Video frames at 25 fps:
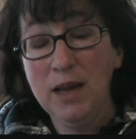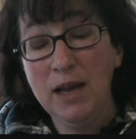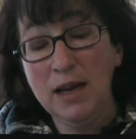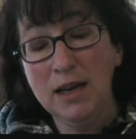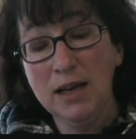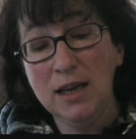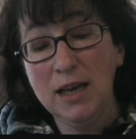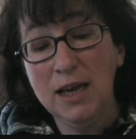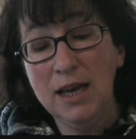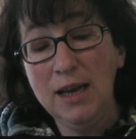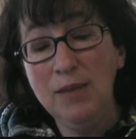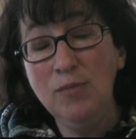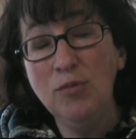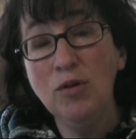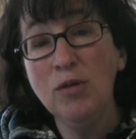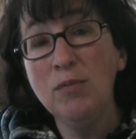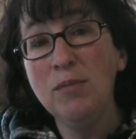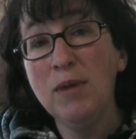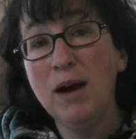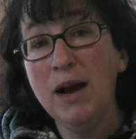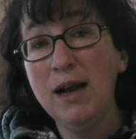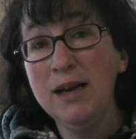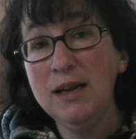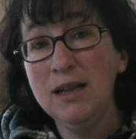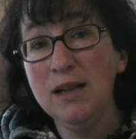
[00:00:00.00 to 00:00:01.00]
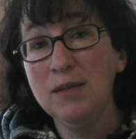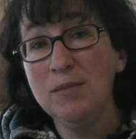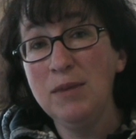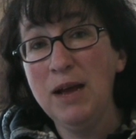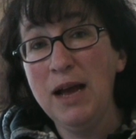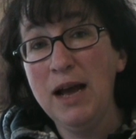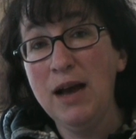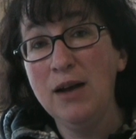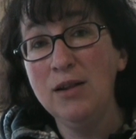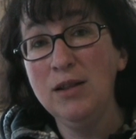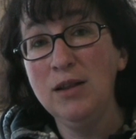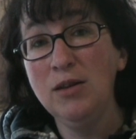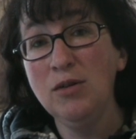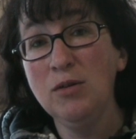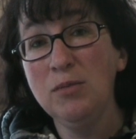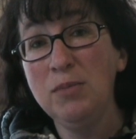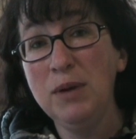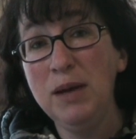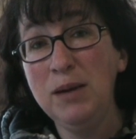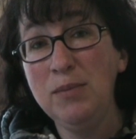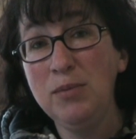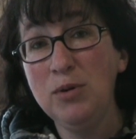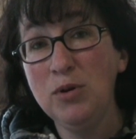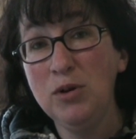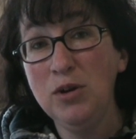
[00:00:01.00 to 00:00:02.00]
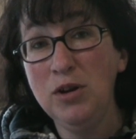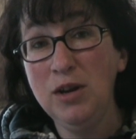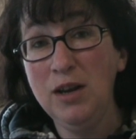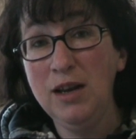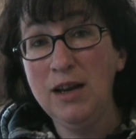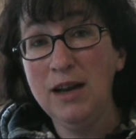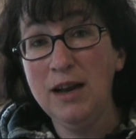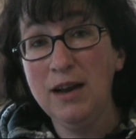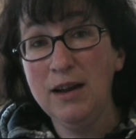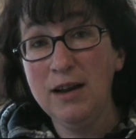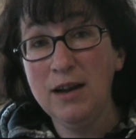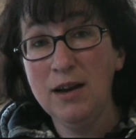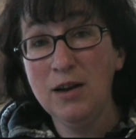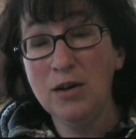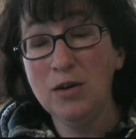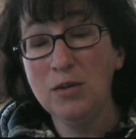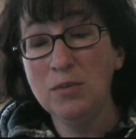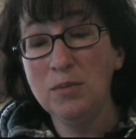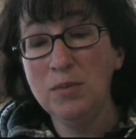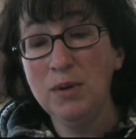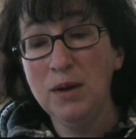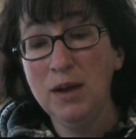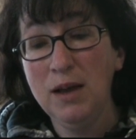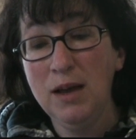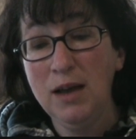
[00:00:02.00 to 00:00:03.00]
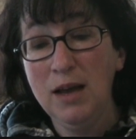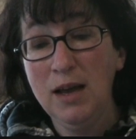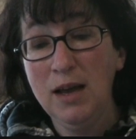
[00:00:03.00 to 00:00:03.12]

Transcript: and keep reminding them how there are people who need our help,